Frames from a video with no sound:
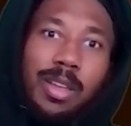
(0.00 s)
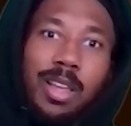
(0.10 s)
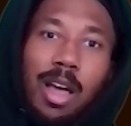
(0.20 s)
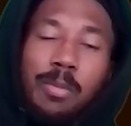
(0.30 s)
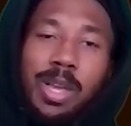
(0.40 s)

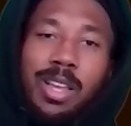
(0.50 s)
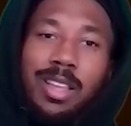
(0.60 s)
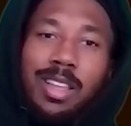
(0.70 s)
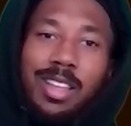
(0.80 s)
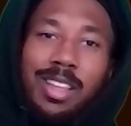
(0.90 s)
coming.
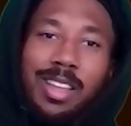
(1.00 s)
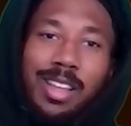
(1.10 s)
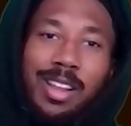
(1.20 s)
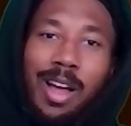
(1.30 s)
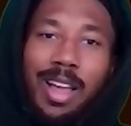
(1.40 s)

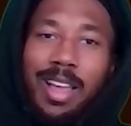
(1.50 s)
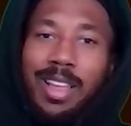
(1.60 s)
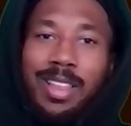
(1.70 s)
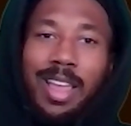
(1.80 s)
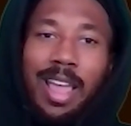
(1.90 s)
Now,
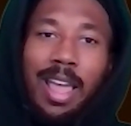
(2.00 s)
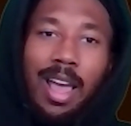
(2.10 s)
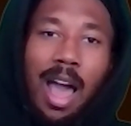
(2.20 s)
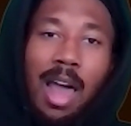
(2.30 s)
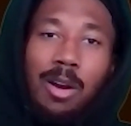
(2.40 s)

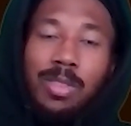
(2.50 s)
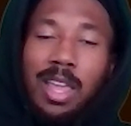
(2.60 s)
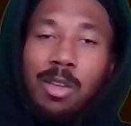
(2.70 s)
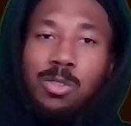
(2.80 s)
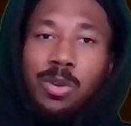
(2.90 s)
I don't think
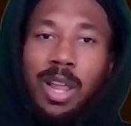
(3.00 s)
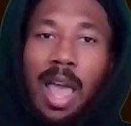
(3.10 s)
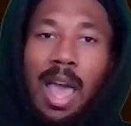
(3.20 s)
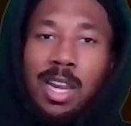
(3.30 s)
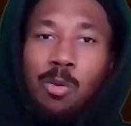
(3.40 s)
he was doing,
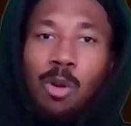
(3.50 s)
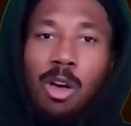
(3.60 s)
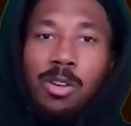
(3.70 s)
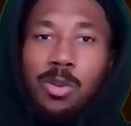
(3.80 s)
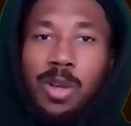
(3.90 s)
had any
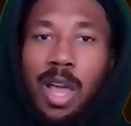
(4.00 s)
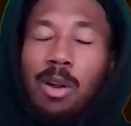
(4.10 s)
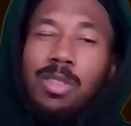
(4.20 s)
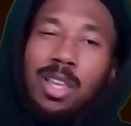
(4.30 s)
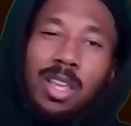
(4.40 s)
wrongdoing. I
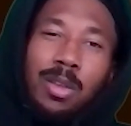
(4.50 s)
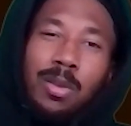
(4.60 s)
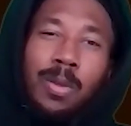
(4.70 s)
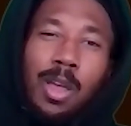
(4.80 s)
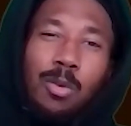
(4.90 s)
don't think he
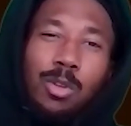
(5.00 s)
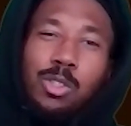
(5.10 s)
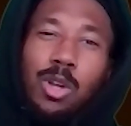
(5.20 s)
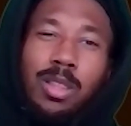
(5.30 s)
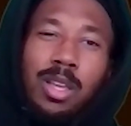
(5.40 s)
was
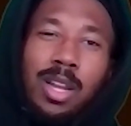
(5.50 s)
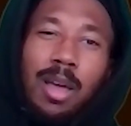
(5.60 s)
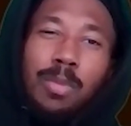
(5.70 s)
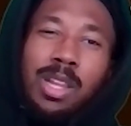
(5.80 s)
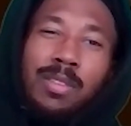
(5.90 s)
drug dealing. I
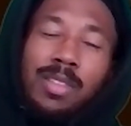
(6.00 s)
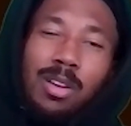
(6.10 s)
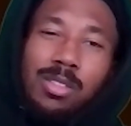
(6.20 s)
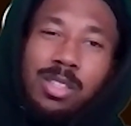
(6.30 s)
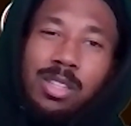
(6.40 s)
believe that
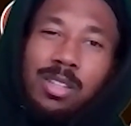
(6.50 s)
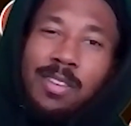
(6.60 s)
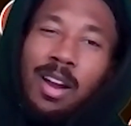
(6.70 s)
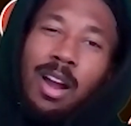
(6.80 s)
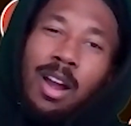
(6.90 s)
was
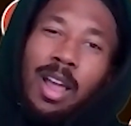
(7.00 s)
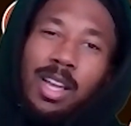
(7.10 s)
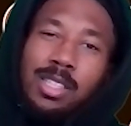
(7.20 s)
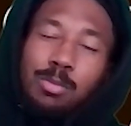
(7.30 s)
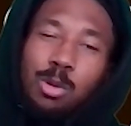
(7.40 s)
her
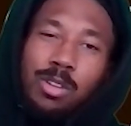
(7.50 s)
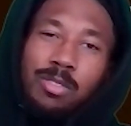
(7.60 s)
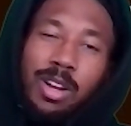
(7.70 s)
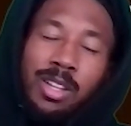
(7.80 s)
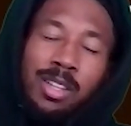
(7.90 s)

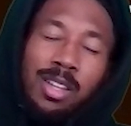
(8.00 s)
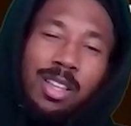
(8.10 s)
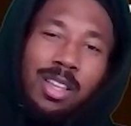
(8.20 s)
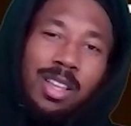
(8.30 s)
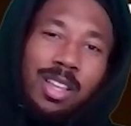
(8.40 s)
ex-boyfriend.
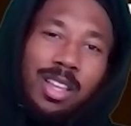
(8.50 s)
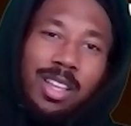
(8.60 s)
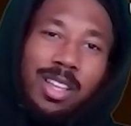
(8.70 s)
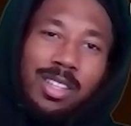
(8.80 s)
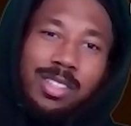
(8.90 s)

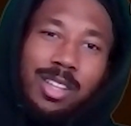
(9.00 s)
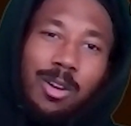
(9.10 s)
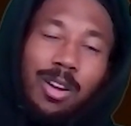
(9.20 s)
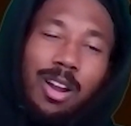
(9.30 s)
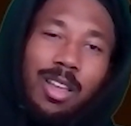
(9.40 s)

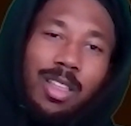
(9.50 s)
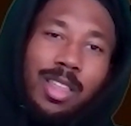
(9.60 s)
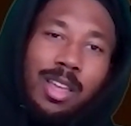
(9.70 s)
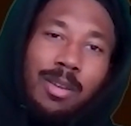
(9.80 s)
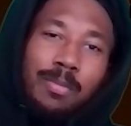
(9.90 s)
So
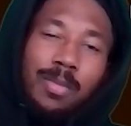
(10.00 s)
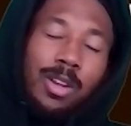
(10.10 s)
them,